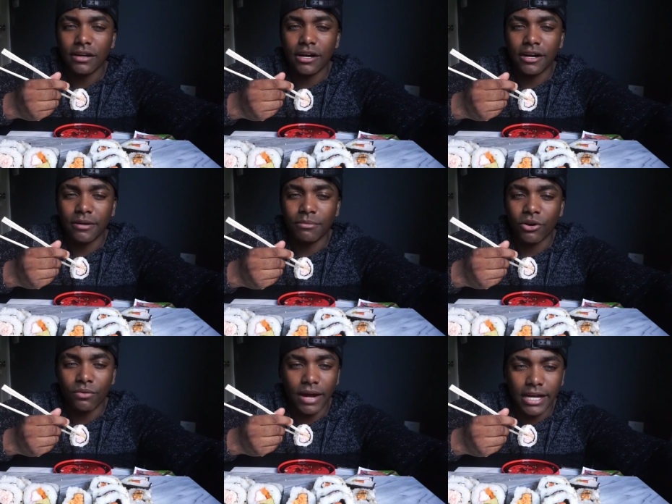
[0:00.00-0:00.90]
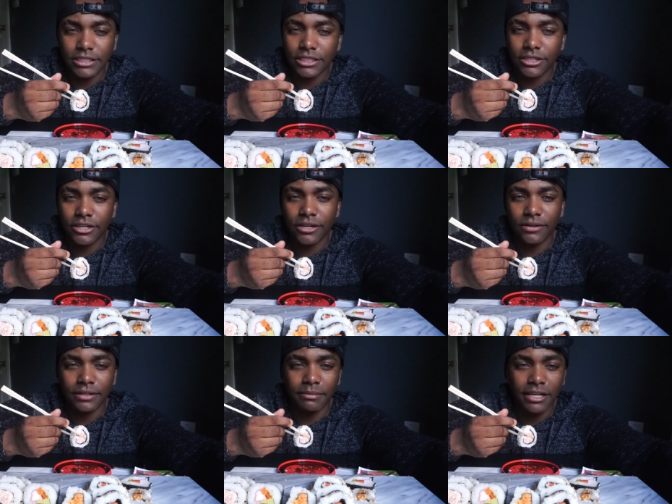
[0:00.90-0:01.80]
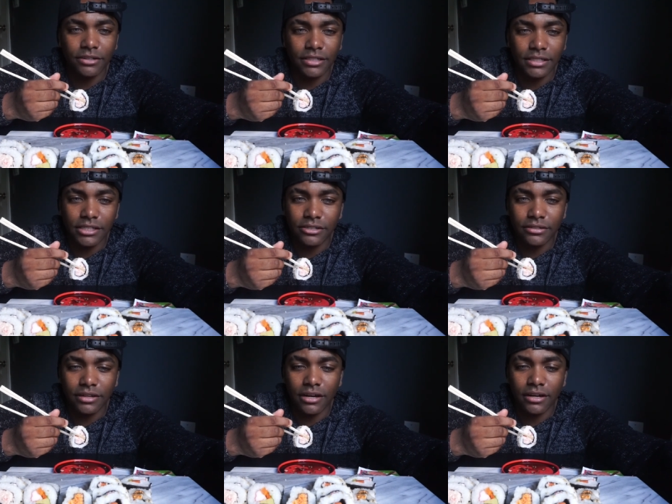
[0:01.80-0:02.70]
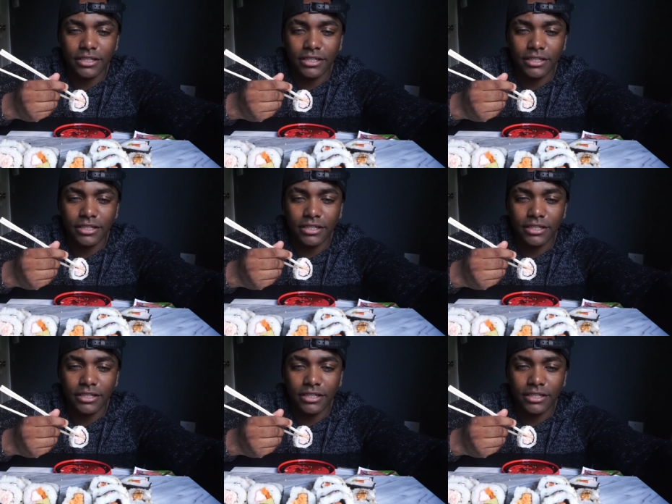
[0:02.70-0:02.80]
um, harassing her and made her delete her uh,